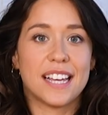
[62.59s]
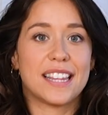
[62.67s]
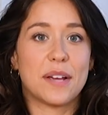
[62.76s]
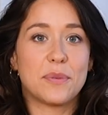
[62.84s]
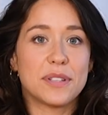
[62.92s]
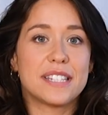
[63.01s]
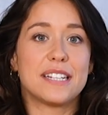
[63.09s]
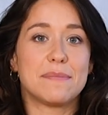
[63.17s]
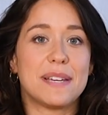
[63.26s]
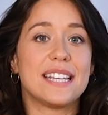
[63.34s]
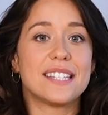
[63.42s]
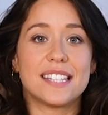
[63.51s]
They wanted
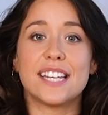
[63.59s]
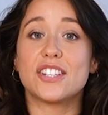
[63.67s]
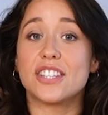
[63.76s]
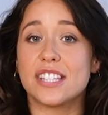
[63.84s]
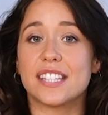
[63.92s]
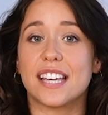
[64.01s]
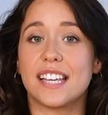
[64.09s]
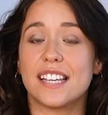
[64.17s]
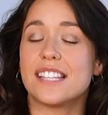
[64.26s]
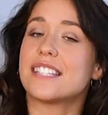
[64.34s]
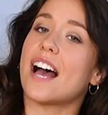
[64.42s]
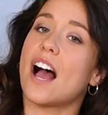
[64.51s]
me to teach the
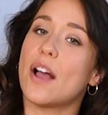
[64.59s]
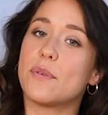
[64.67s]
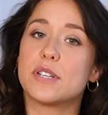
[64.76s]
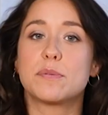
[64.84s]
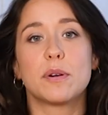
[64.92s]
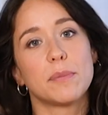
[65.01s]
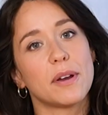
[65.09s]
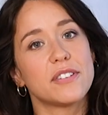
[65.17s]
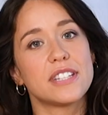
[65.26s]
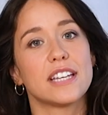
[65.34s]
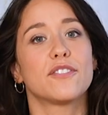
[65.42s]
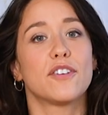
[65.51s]
skills that I was
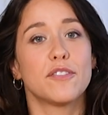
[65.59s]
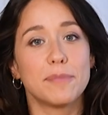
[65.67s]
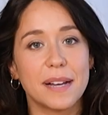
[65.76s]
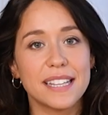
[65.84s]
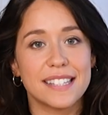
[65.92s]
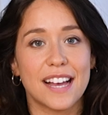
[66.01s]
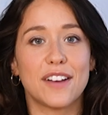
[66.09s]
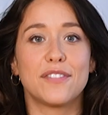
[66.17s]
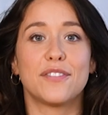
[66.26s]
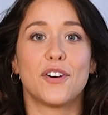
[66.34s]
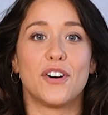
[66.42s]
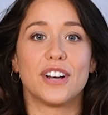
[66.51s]
promoting of
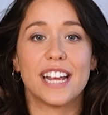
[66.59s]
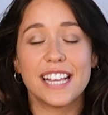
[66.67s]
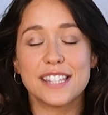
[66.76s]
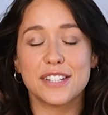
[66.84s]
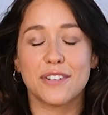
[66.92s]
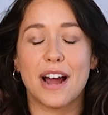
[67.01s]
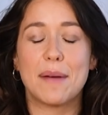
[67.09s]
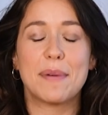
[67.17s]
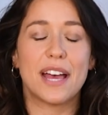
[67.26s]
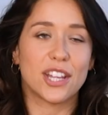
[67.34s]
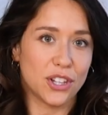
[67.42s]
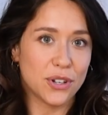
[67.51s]
myself on Instagram
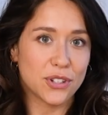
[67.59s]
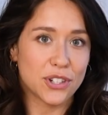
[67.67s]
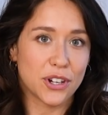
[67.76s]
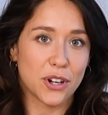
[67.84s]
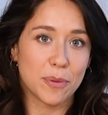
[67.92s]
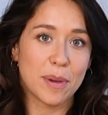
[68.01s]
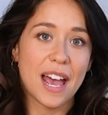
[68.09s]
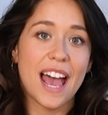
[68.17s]
and YouTube.